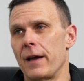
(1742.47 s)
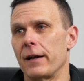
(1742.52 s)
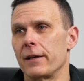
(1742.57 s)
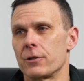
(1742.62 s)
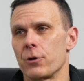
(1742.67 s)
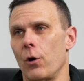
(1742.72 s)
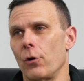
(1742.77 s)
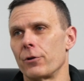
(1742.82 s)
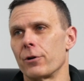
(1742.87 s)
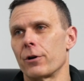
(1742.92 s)
that
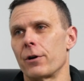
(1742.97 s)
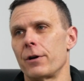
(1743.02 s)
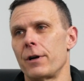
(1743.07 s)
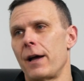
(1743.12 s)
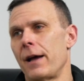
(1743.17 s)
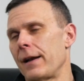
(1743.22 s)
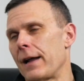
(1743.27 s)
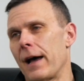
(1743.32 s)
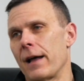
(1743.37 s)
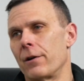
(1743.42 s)
as older or
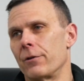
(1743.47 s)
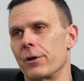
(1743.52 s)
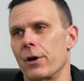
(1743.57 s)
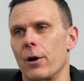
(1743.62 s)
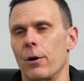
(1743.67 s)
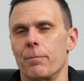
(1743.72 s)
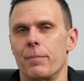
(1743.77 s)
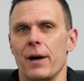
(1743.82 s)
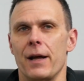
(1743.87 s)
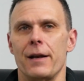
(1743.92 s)
not? I don't
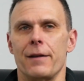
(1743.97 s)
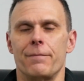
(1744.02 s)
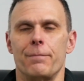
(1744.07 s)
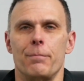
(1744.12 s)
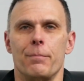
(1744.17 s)
know, but